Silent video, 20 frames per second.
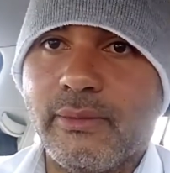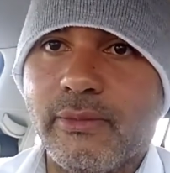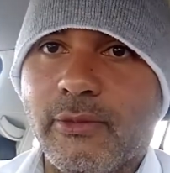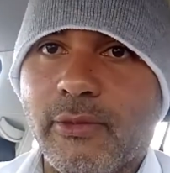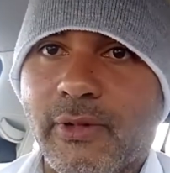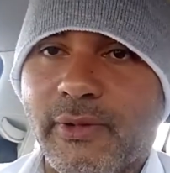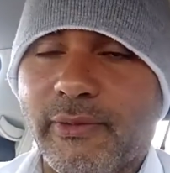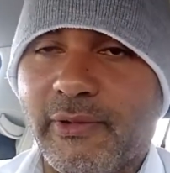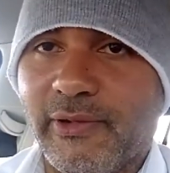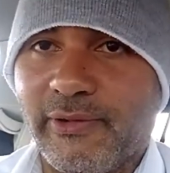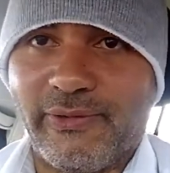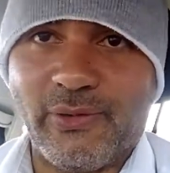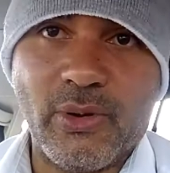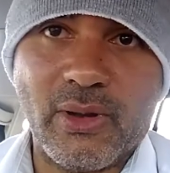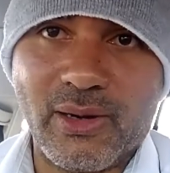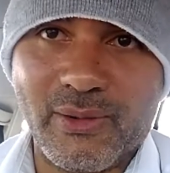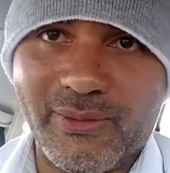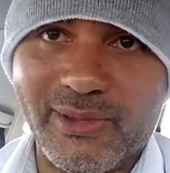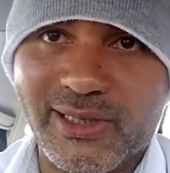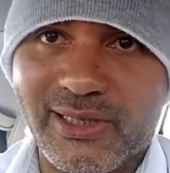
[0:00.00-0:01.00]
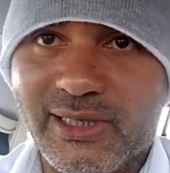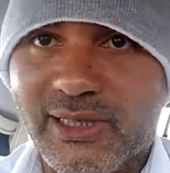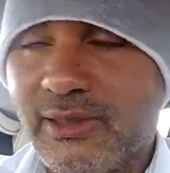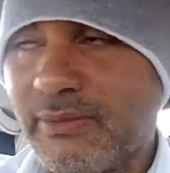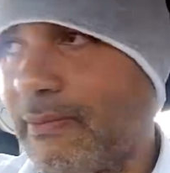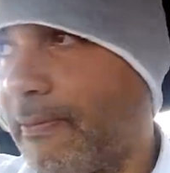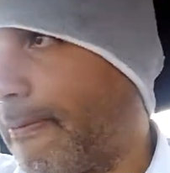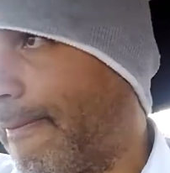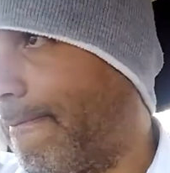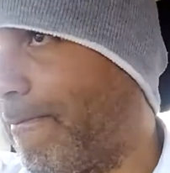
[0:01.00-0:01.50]
But before it was
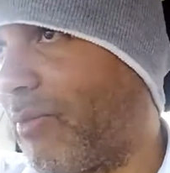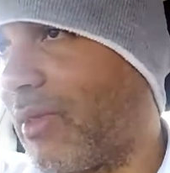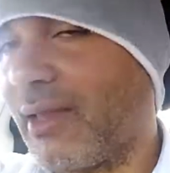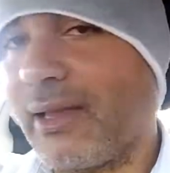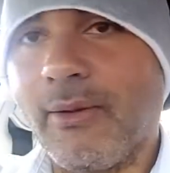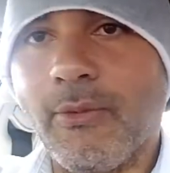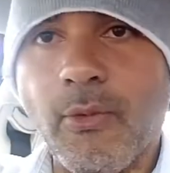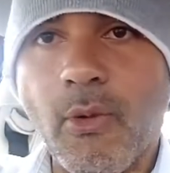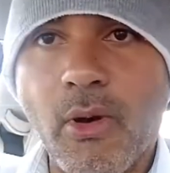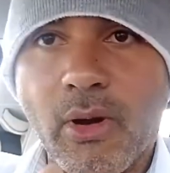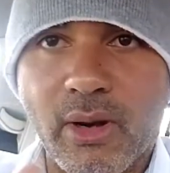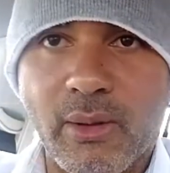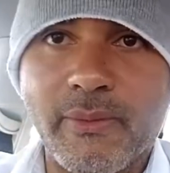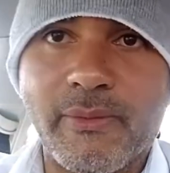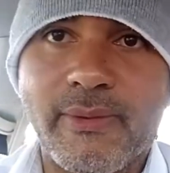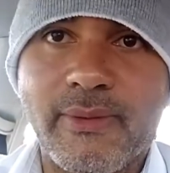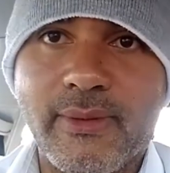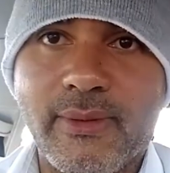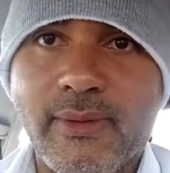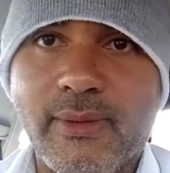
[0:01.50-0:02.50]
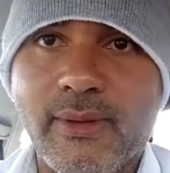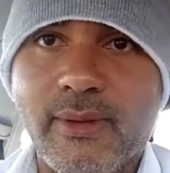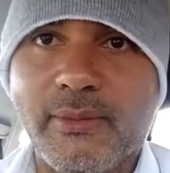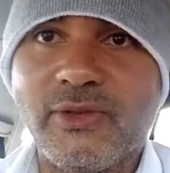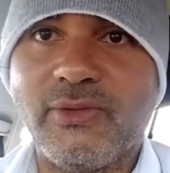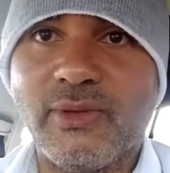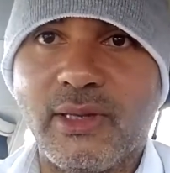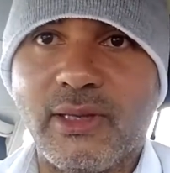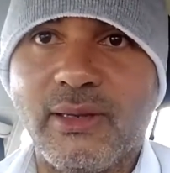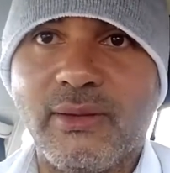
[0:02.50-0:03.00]
a warmth. It
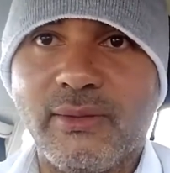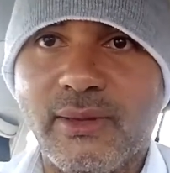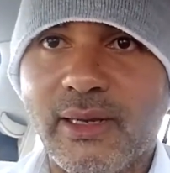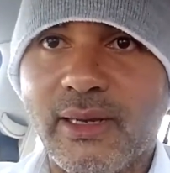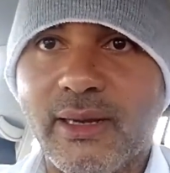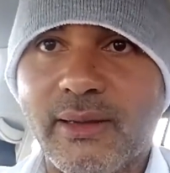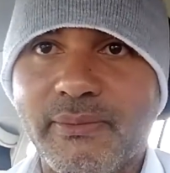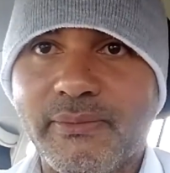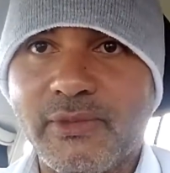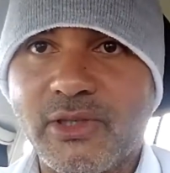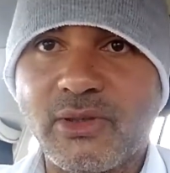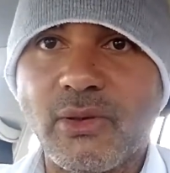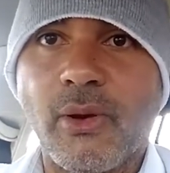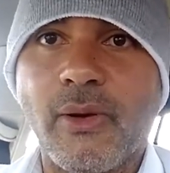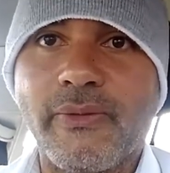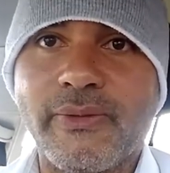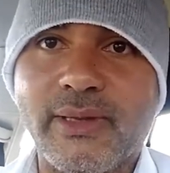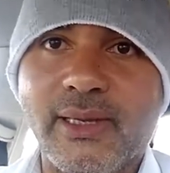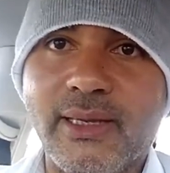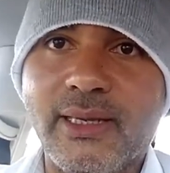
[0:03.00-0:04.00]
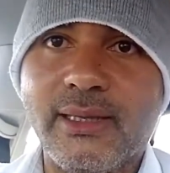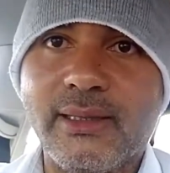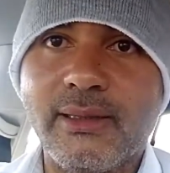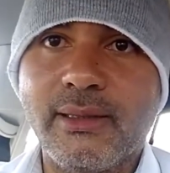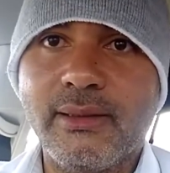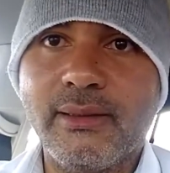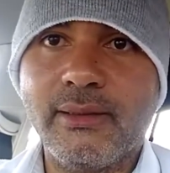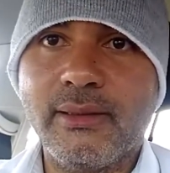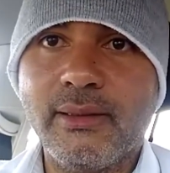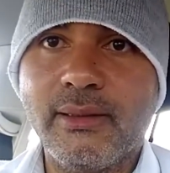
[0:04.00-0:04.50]
was really like a soft heat,
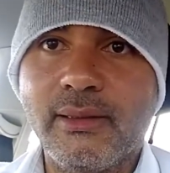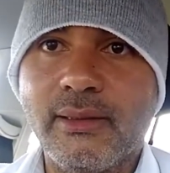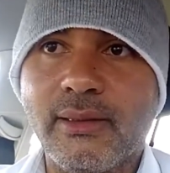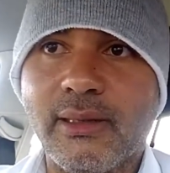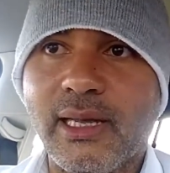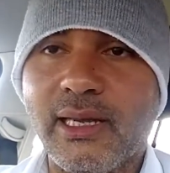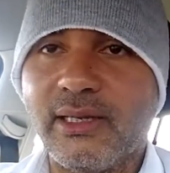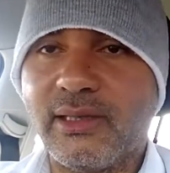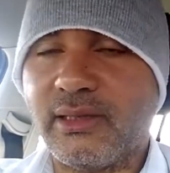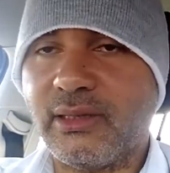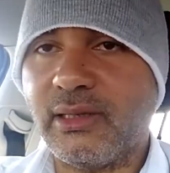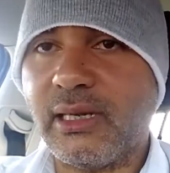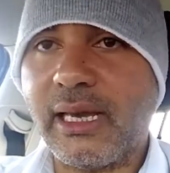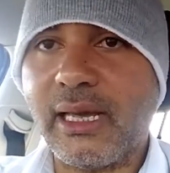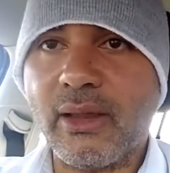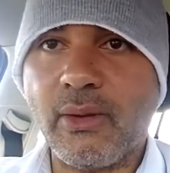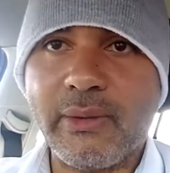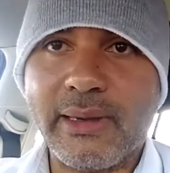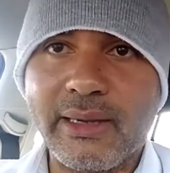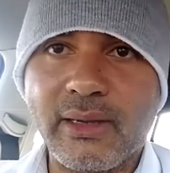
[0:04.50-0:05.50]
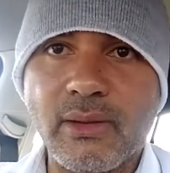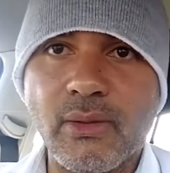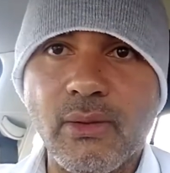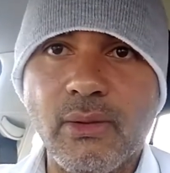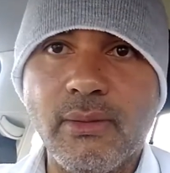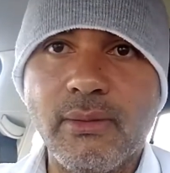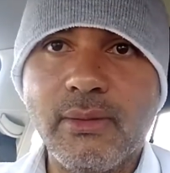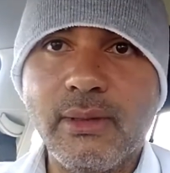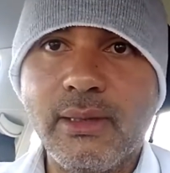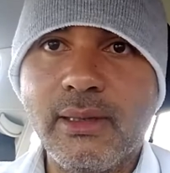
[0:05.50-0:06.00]
nice yellowy
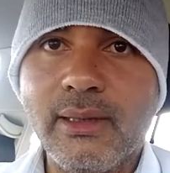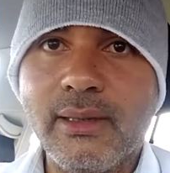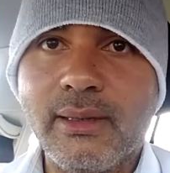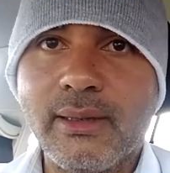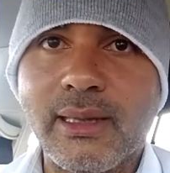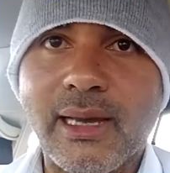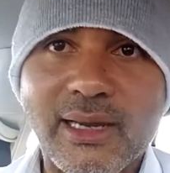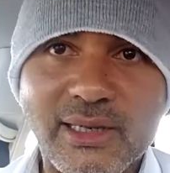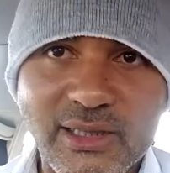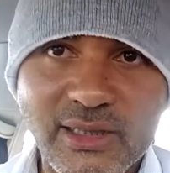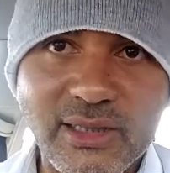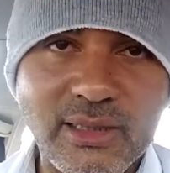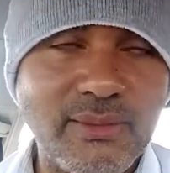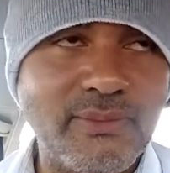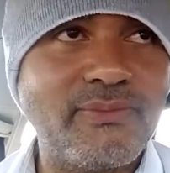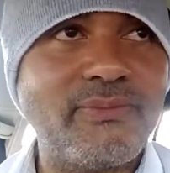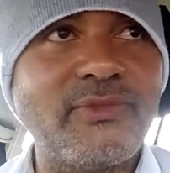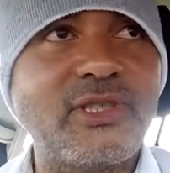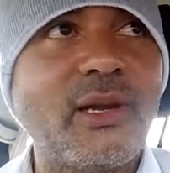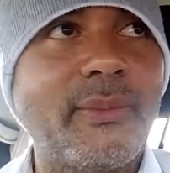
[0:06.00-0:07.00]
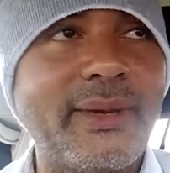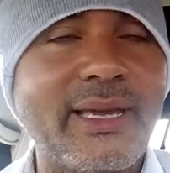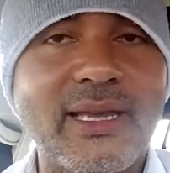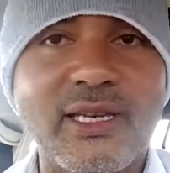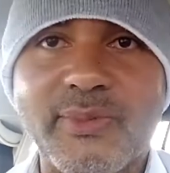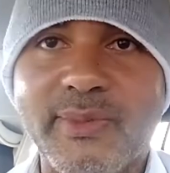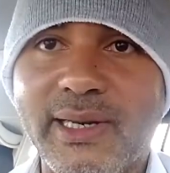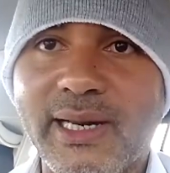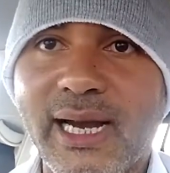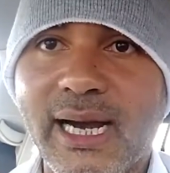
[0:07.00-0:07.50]
glow. That's something
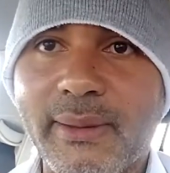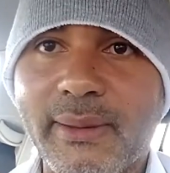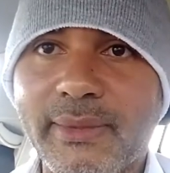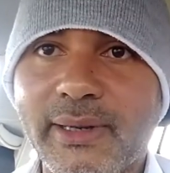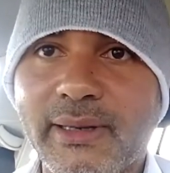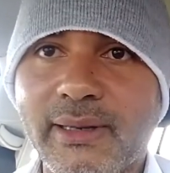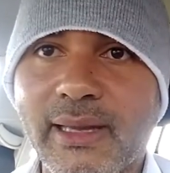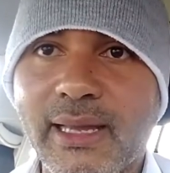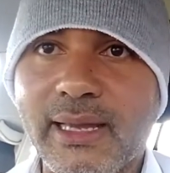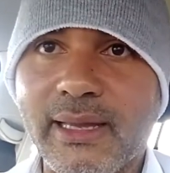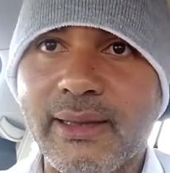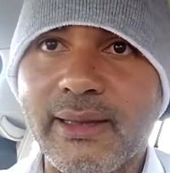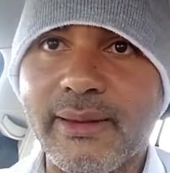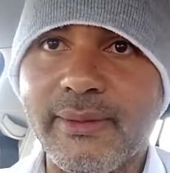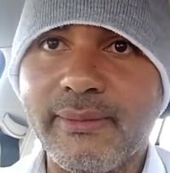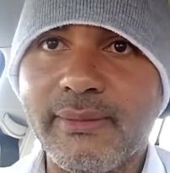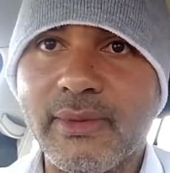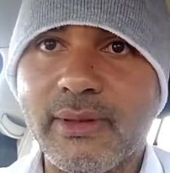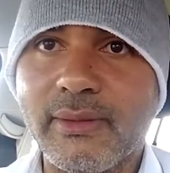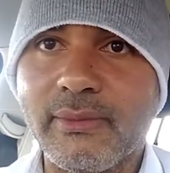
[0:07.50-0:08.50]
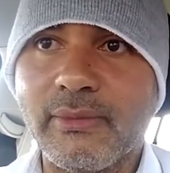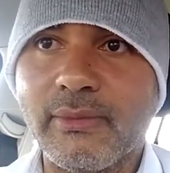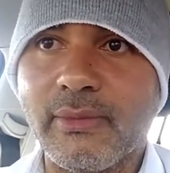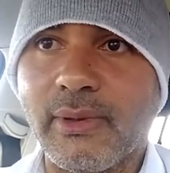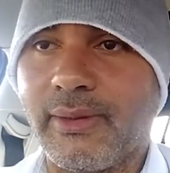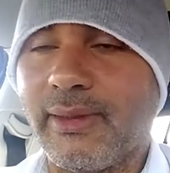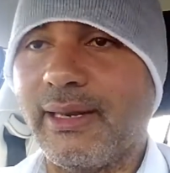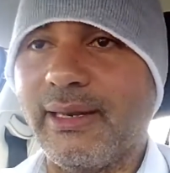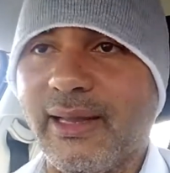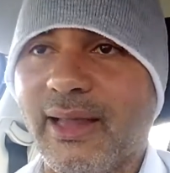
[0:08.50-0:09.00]
that's been happening lately,
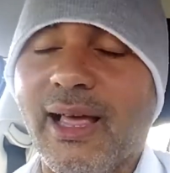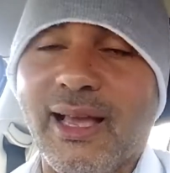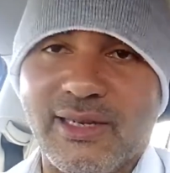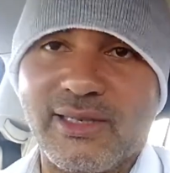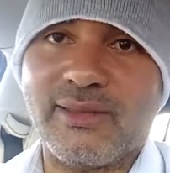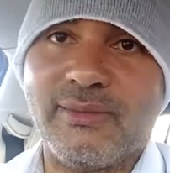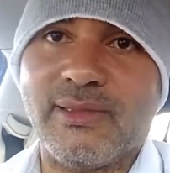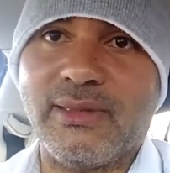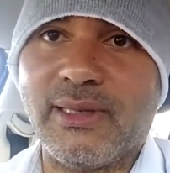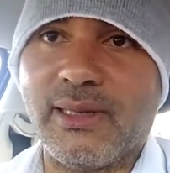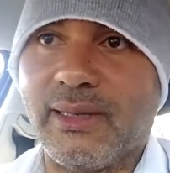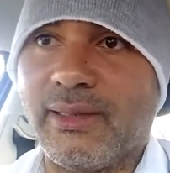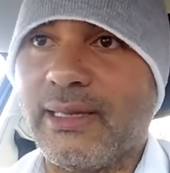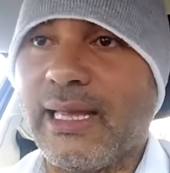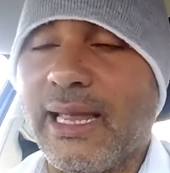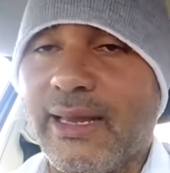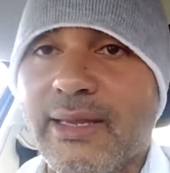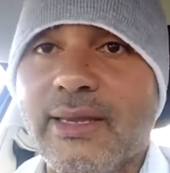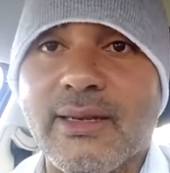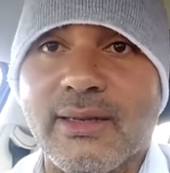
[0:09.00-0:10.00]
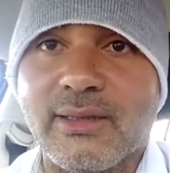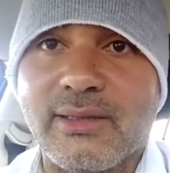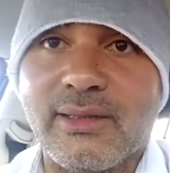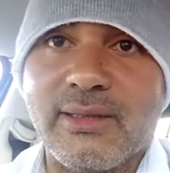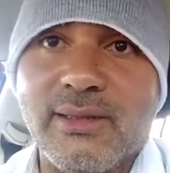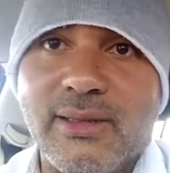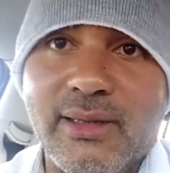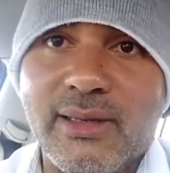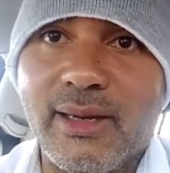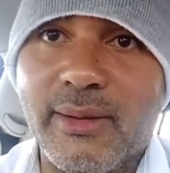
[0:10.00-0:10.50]
within the last, say, 10
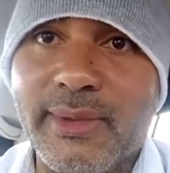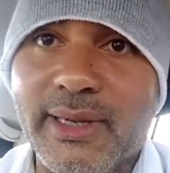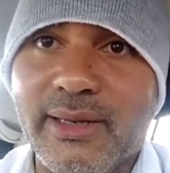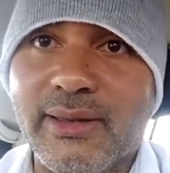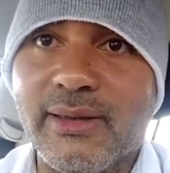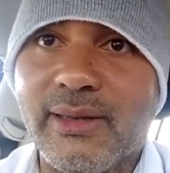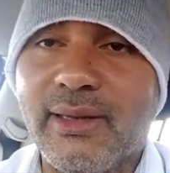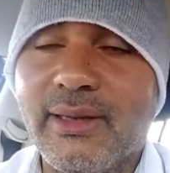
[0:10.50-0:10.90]
years. I mean,